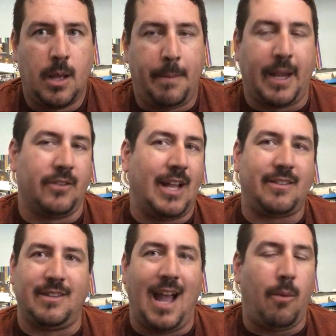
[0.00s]
Because
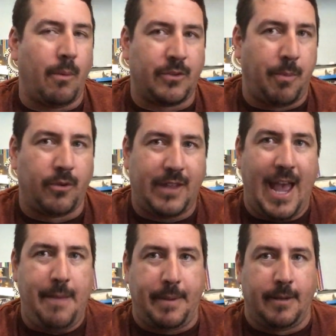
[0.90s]
that's not what was supposed to
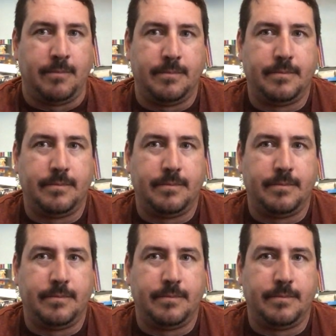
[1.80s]
happen.